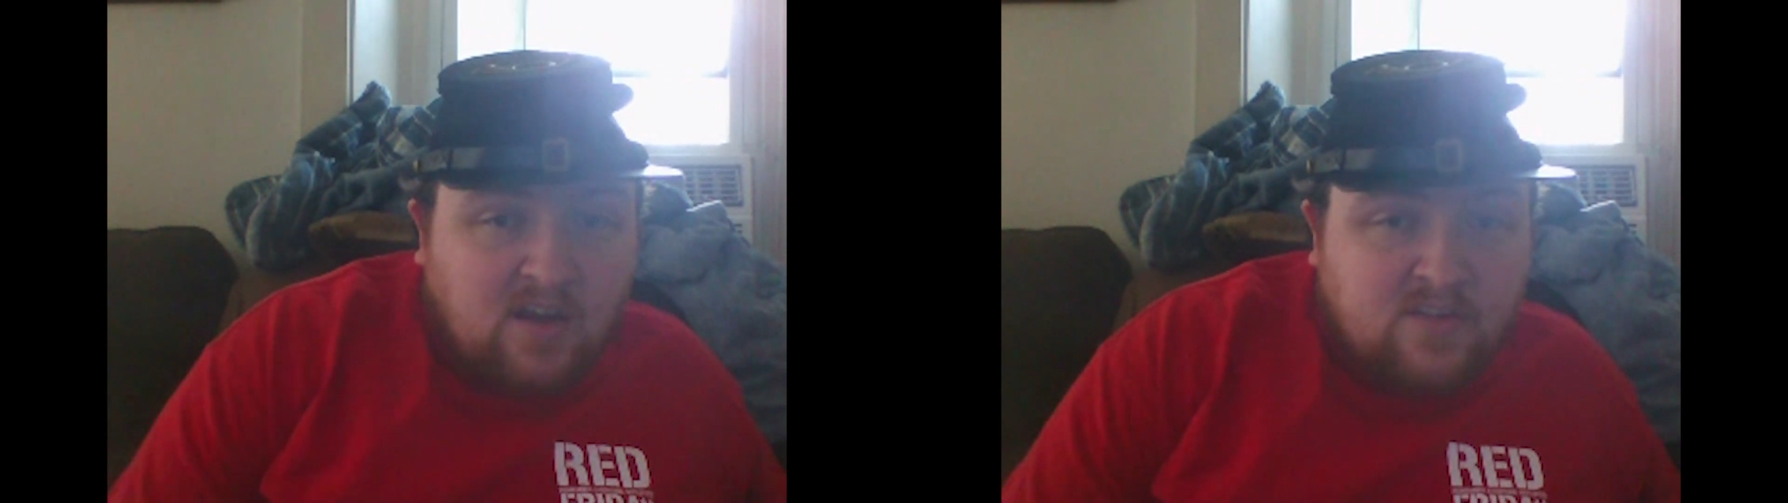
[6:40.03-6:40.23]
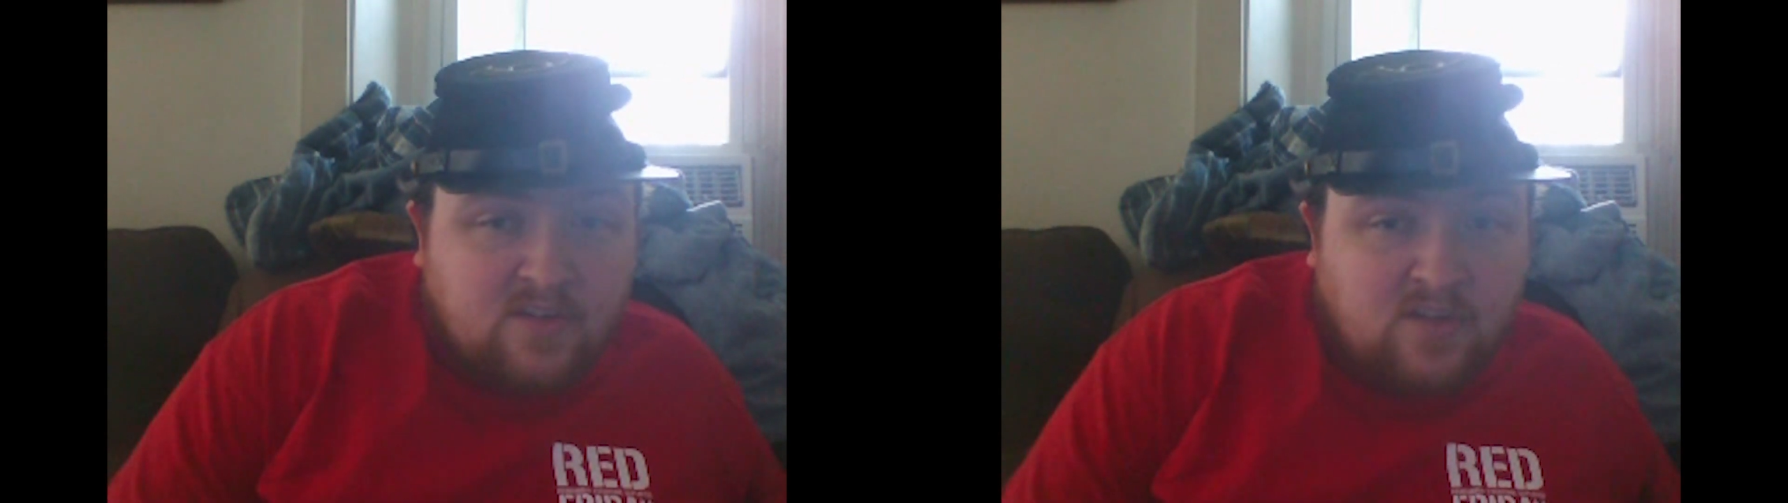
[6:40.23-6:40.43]

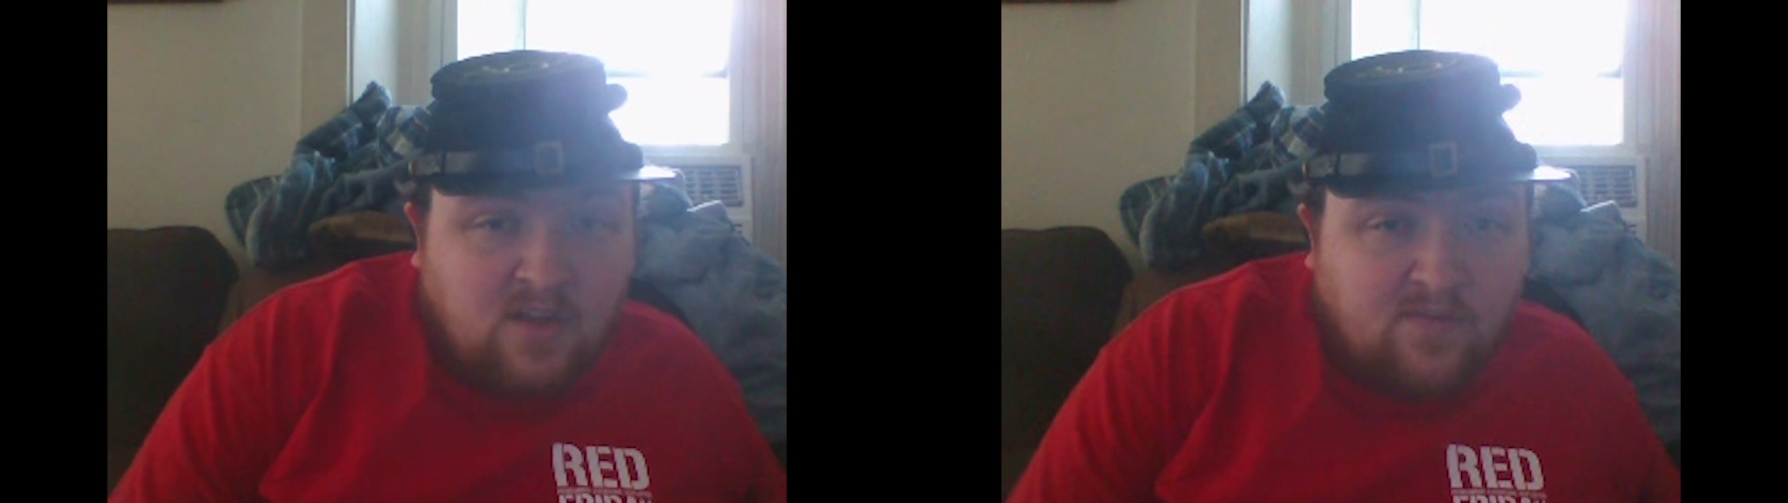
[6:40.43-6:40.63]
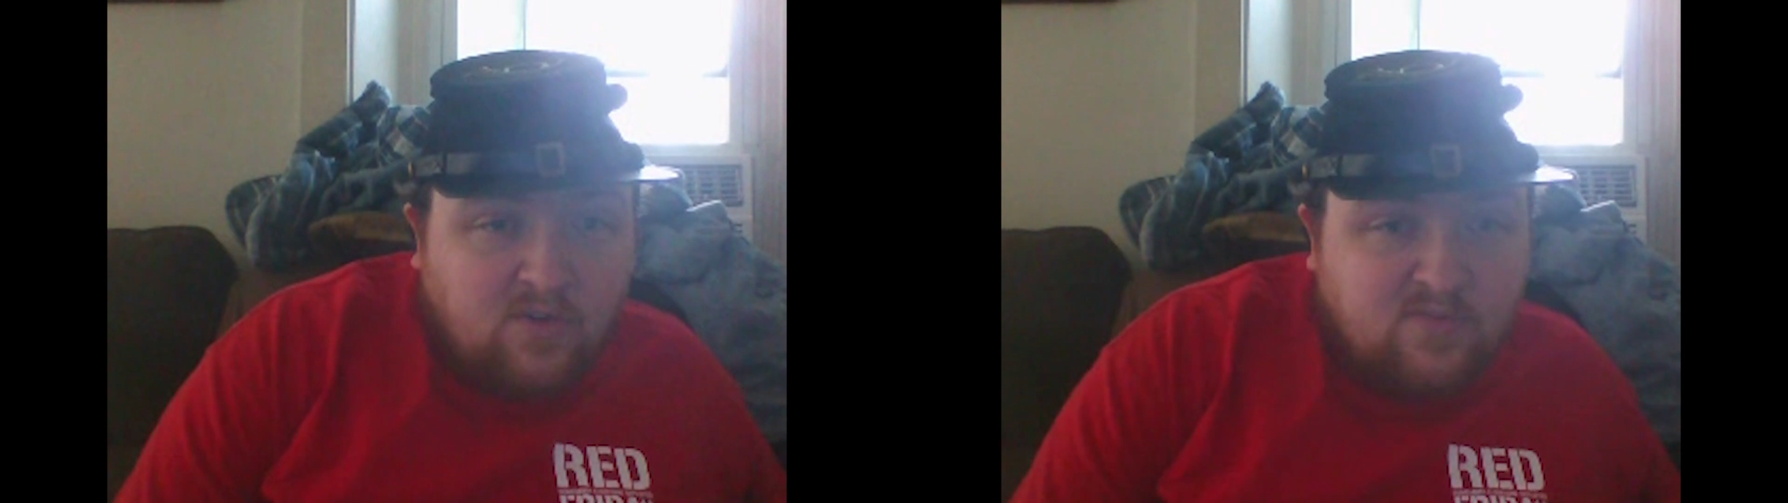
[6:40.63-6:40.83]
Under the
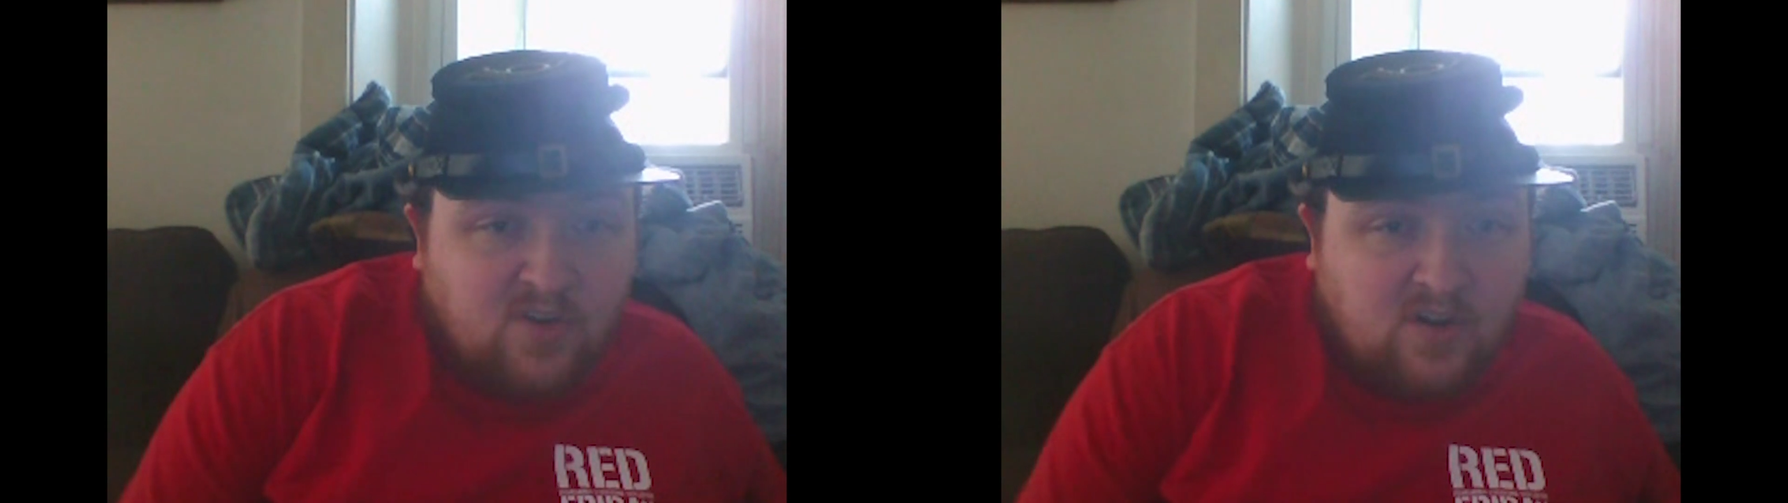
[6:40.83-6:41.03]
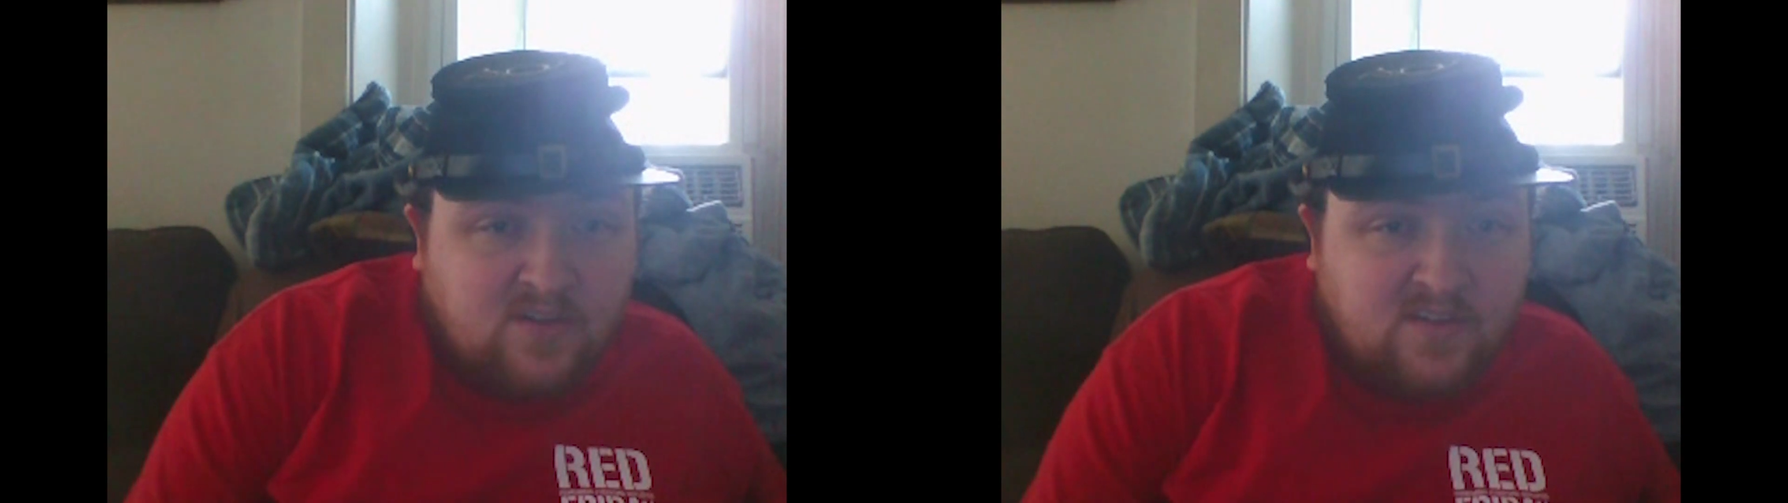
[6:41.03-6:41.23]
cover of
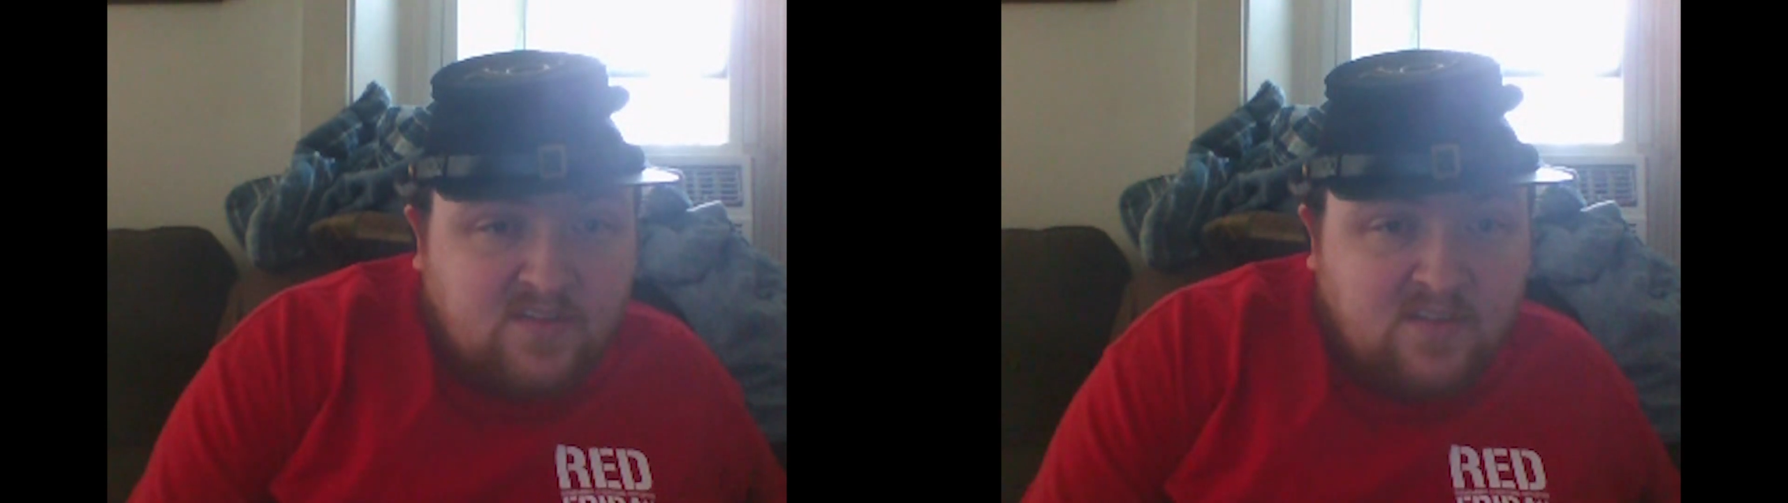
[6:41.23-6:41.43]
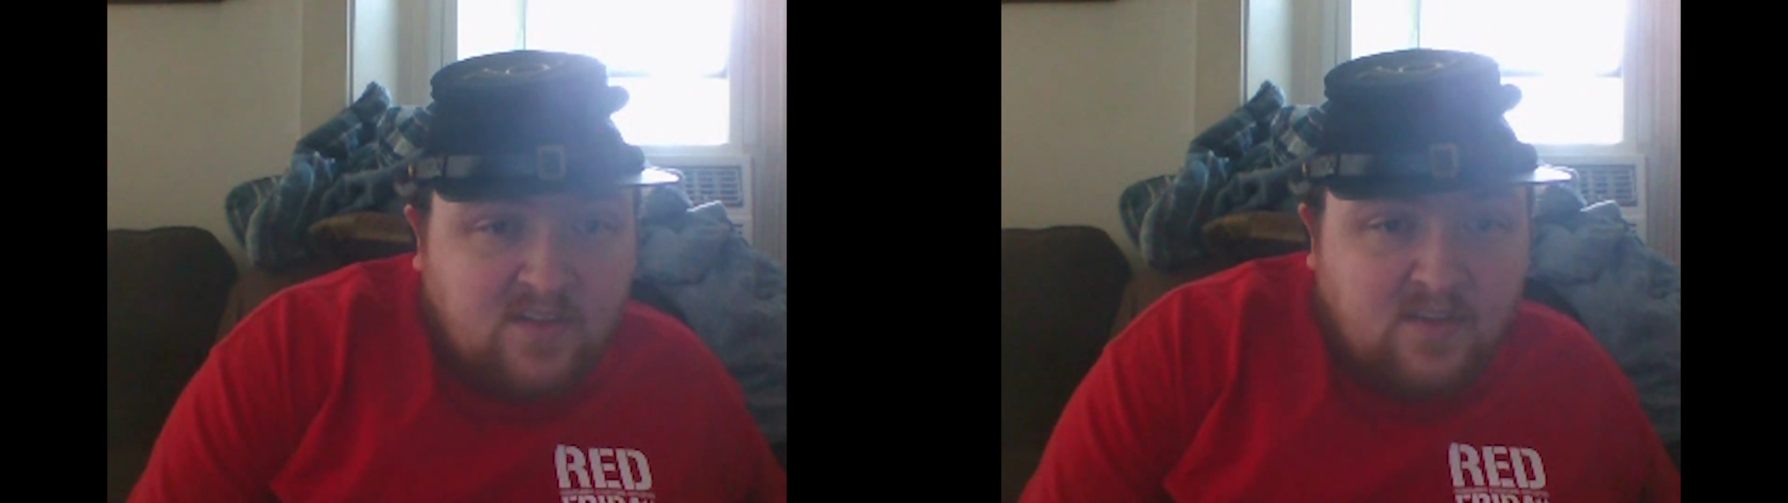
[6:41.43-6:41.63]

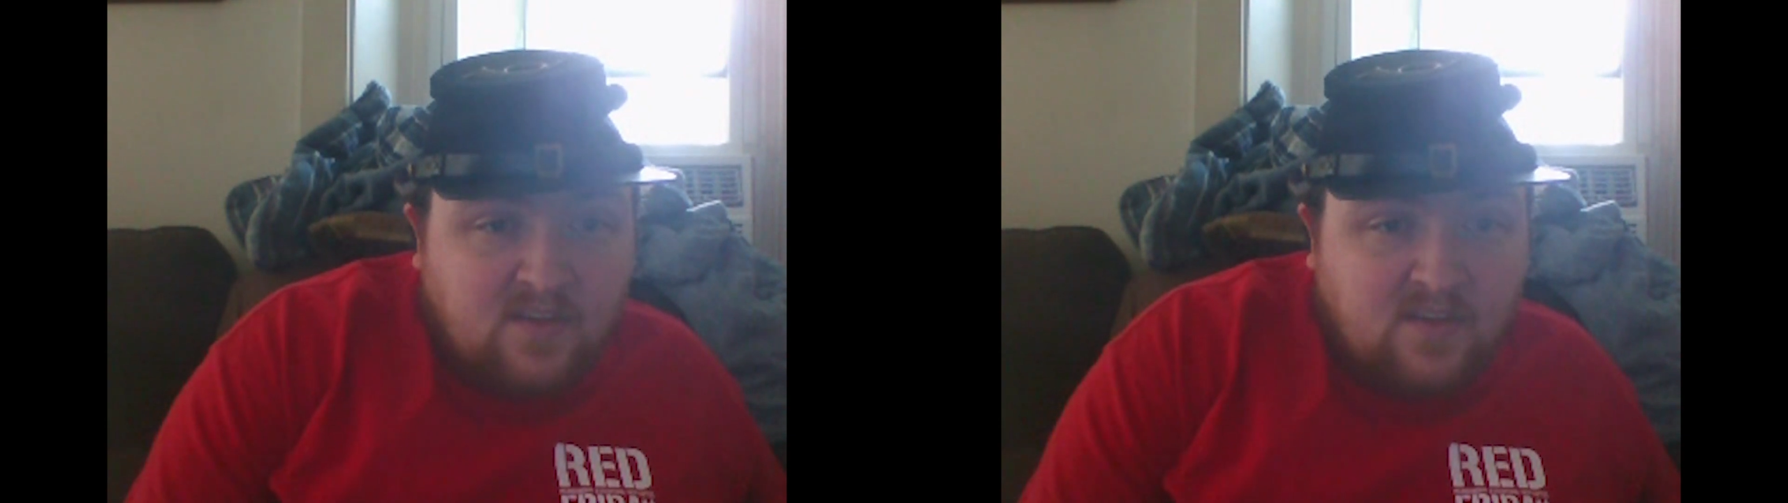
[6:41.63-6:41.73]
darkness,